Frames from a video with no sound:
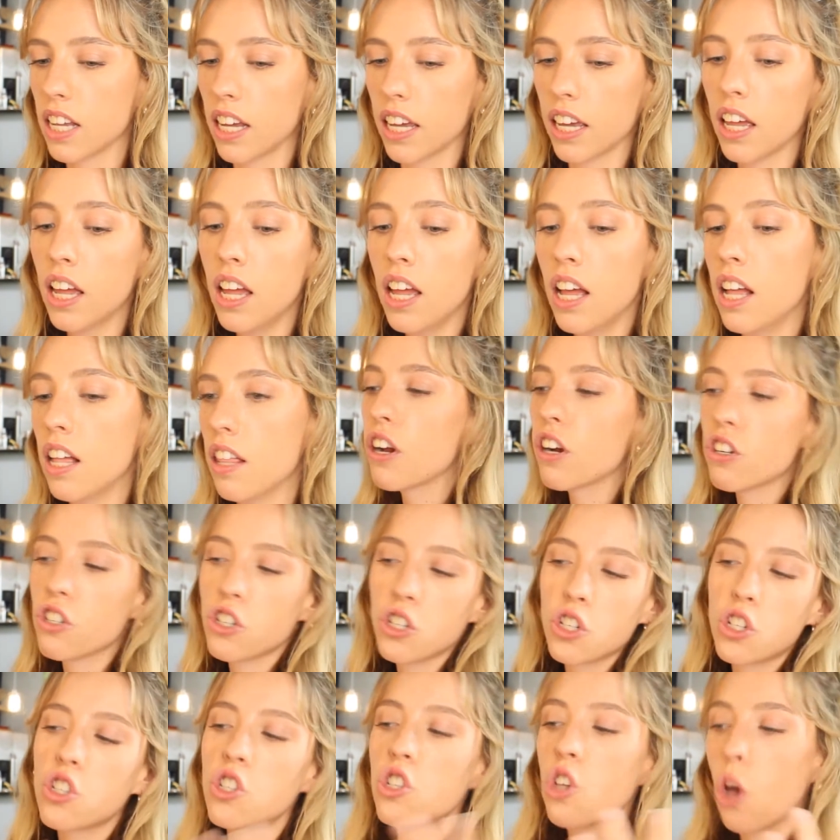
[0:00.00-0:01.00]
Like there are
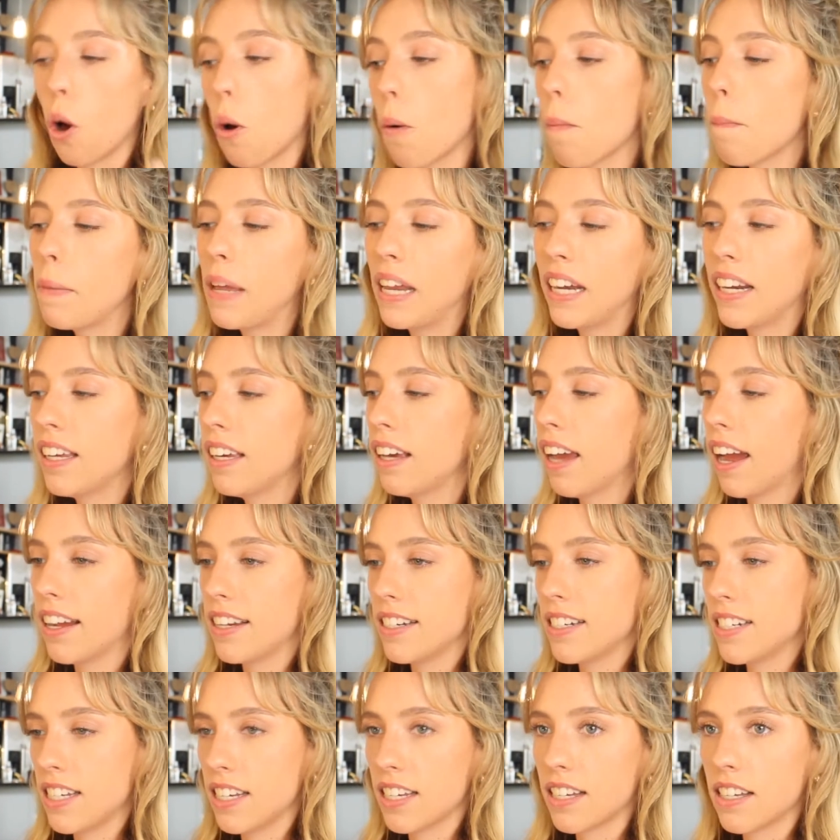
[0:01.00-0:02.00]
just so many
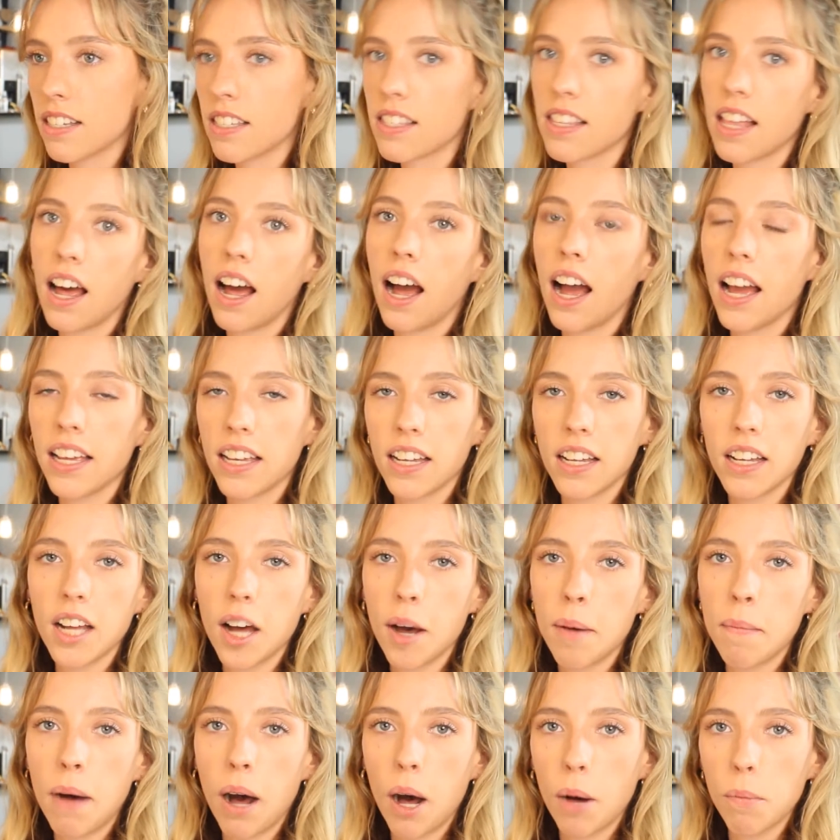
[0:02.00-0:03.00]
ideas that I can
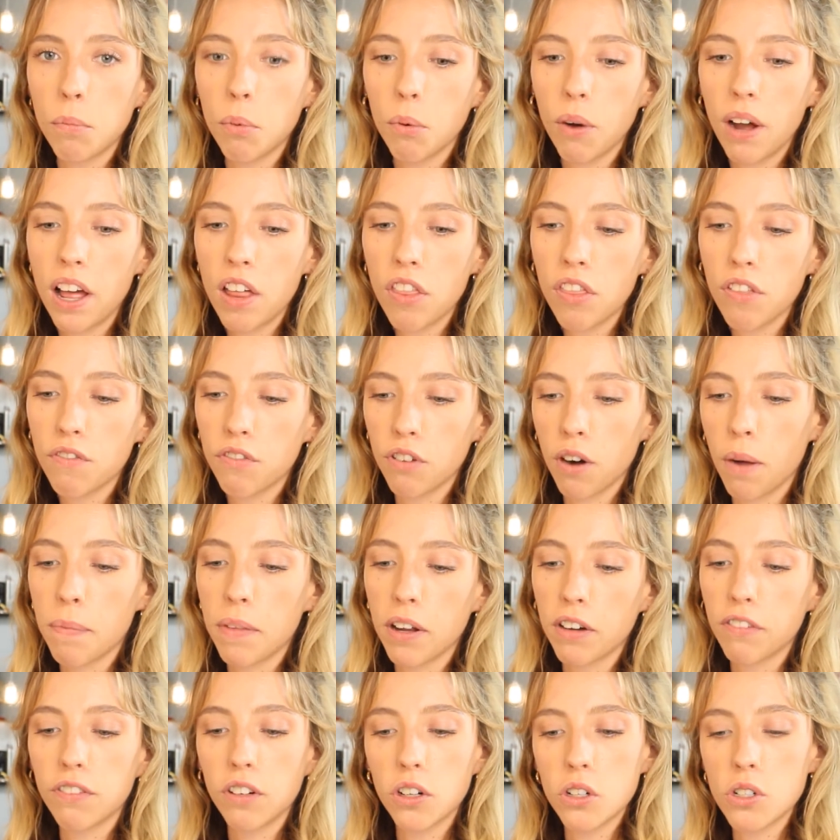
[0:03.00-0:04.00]
come up with from
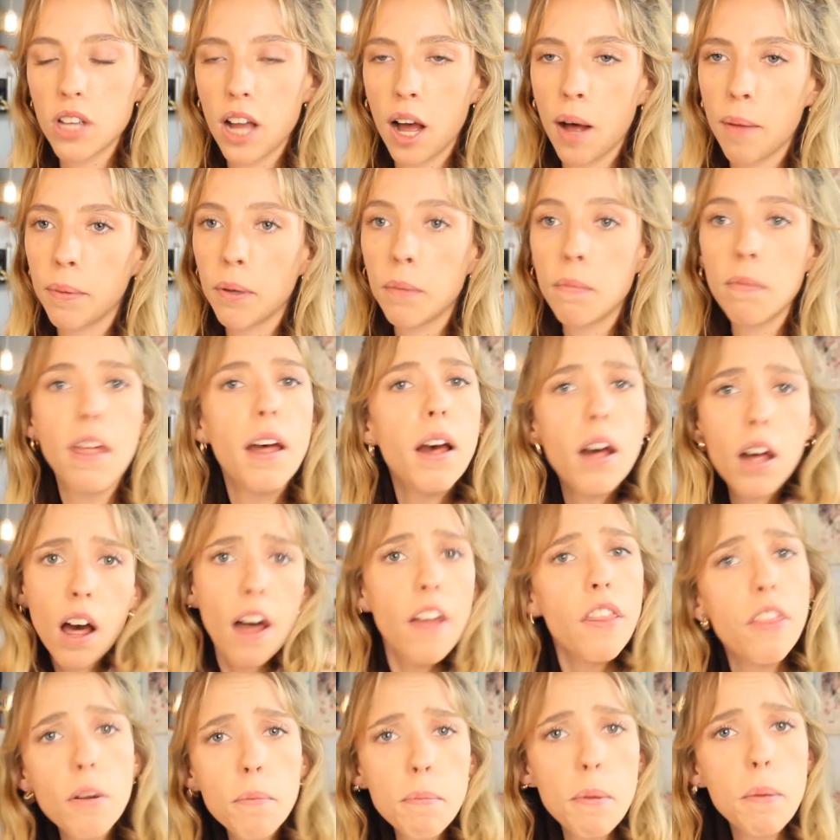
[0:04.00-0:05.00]
their first album that
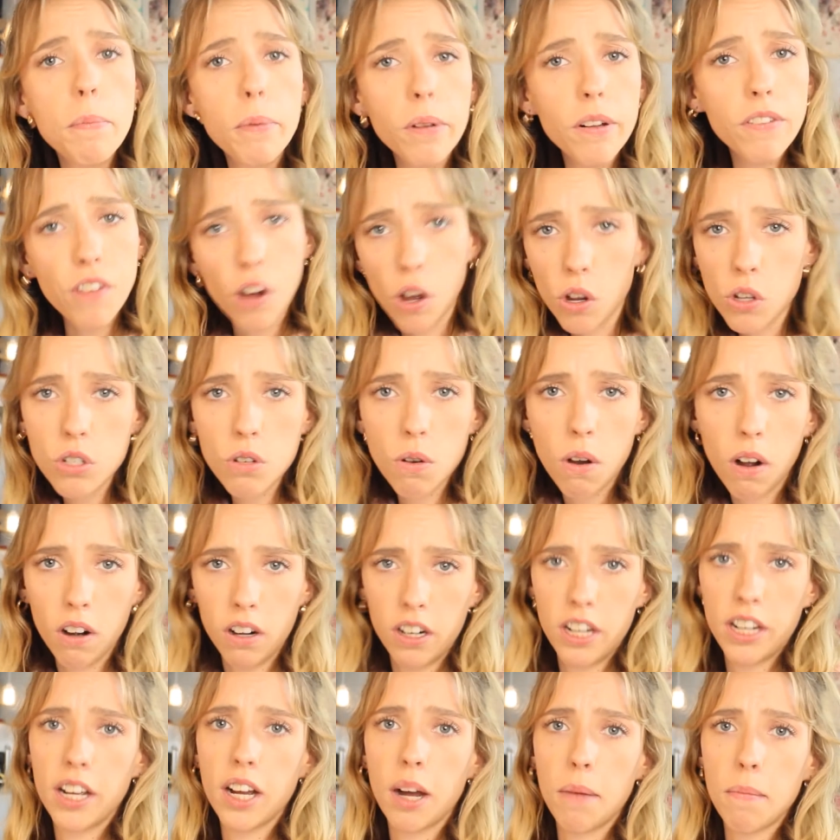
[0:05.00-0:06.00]
other people have also
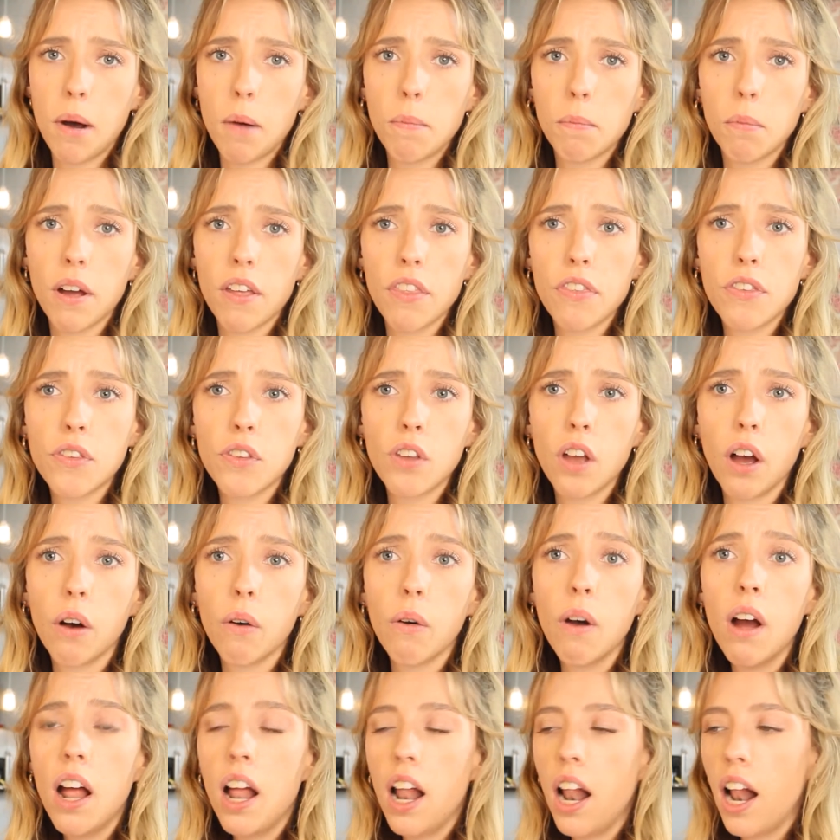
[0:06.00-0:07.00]
already come up with.
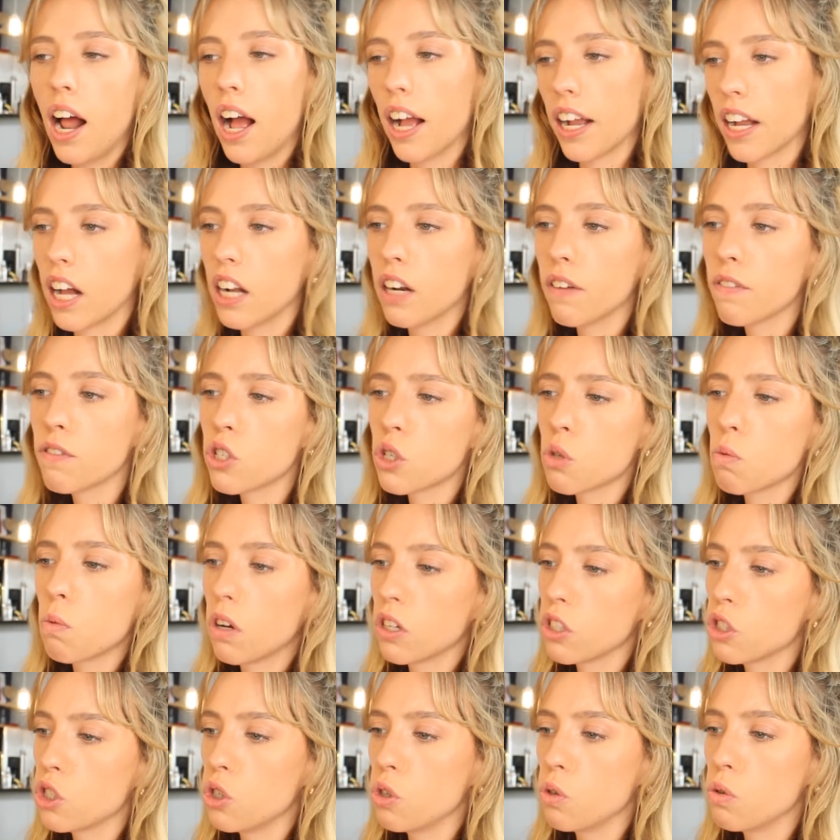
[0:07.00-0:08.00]
So I kind of just
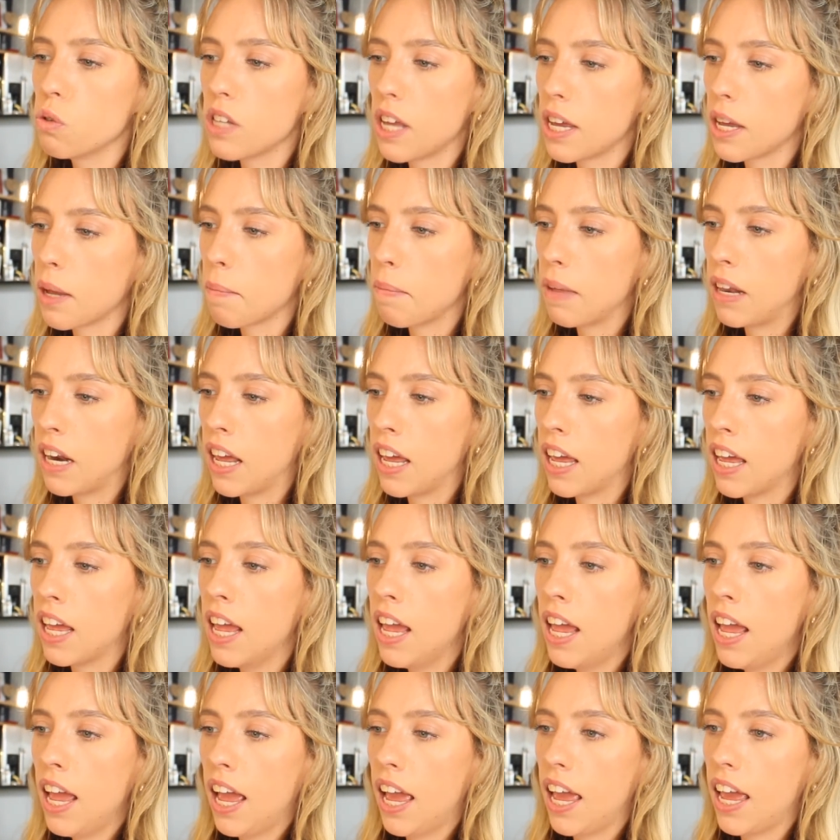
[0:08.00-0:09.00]
want to take a minute
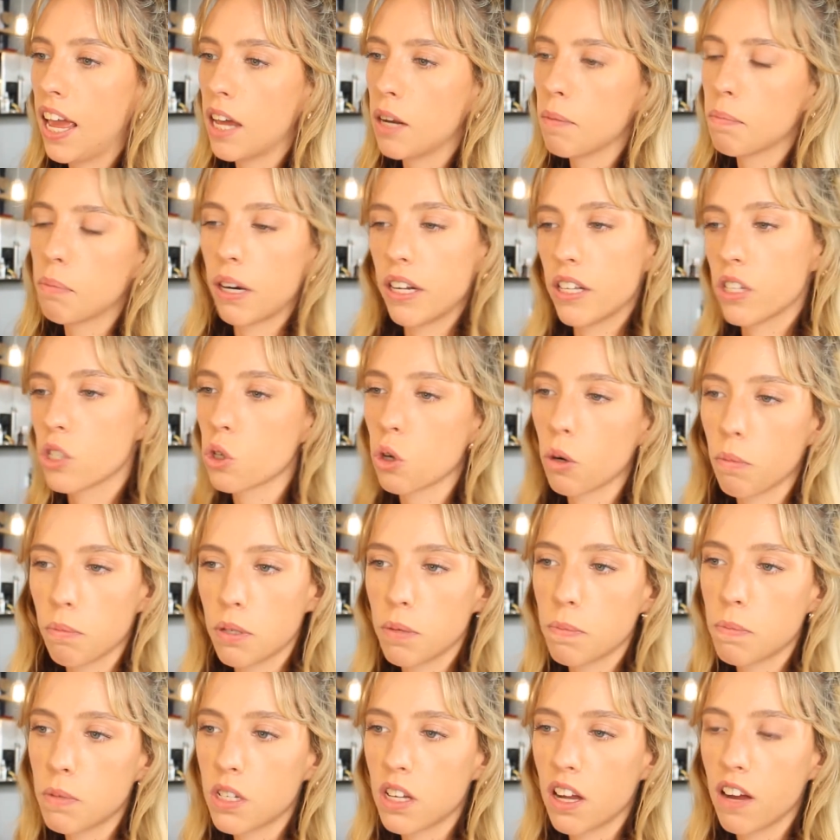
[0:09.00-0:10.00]
and brainstorm
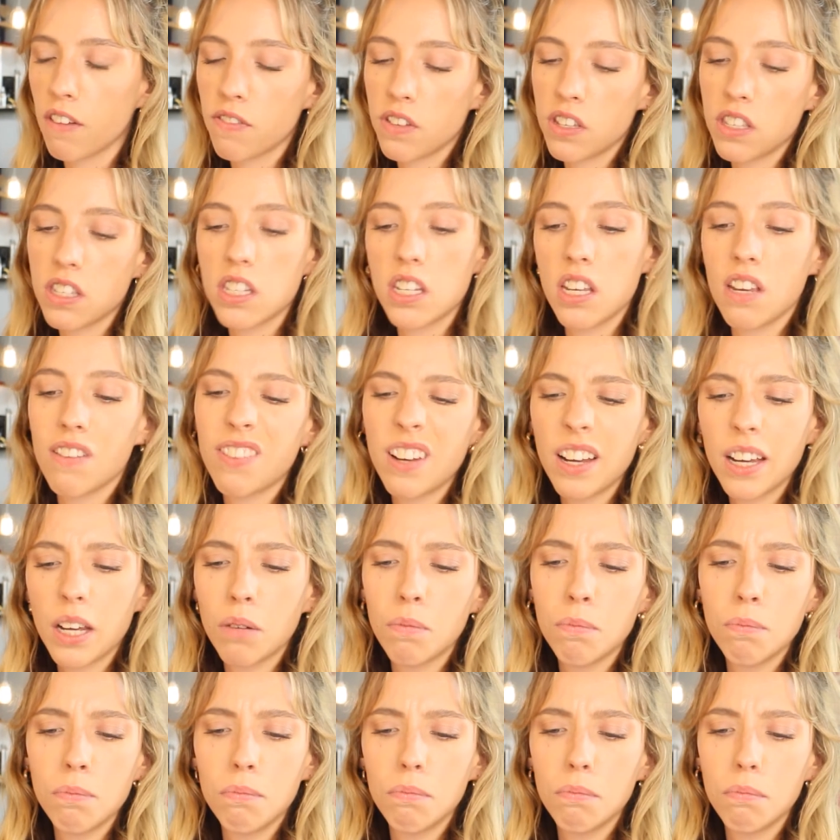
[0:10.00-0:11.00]
some stuff and see if I
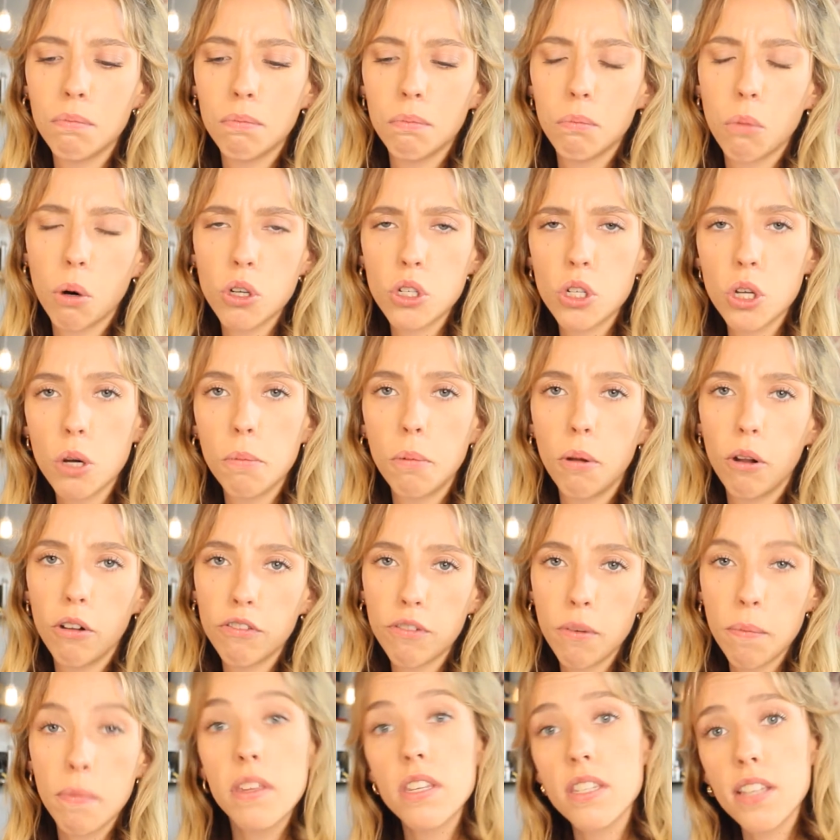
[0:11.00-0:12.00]
can more so pull
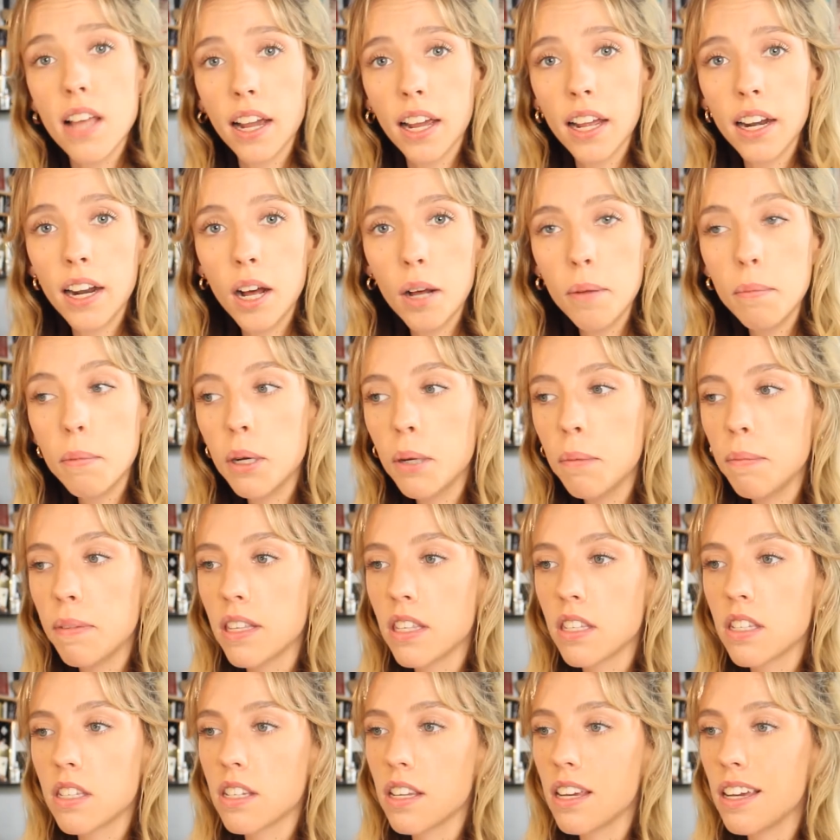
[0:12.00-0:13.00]
from the second album
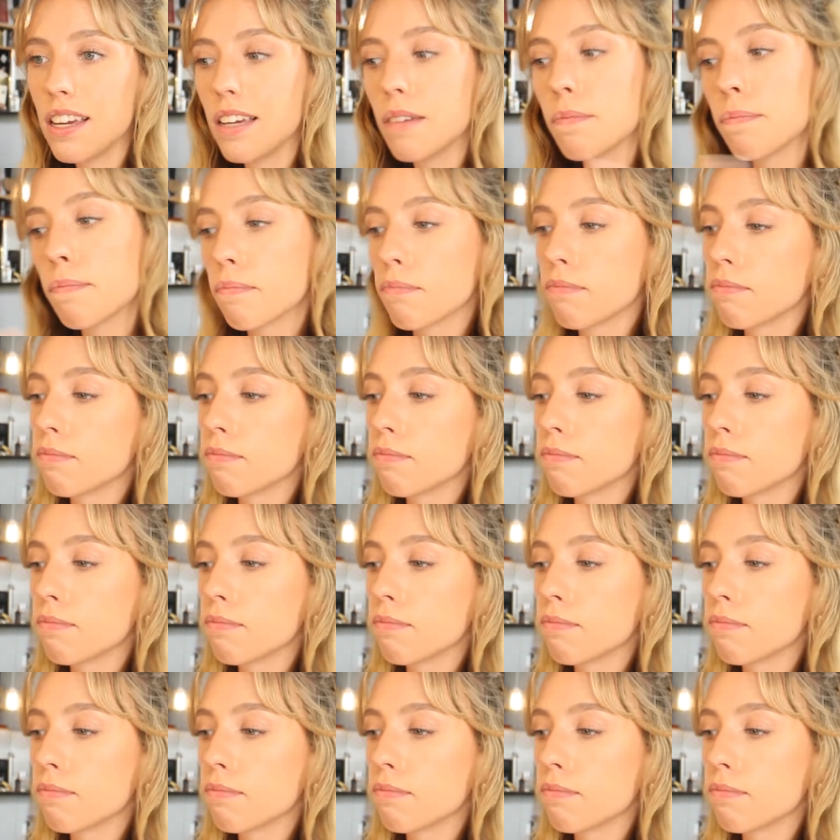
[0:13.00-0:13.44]
and see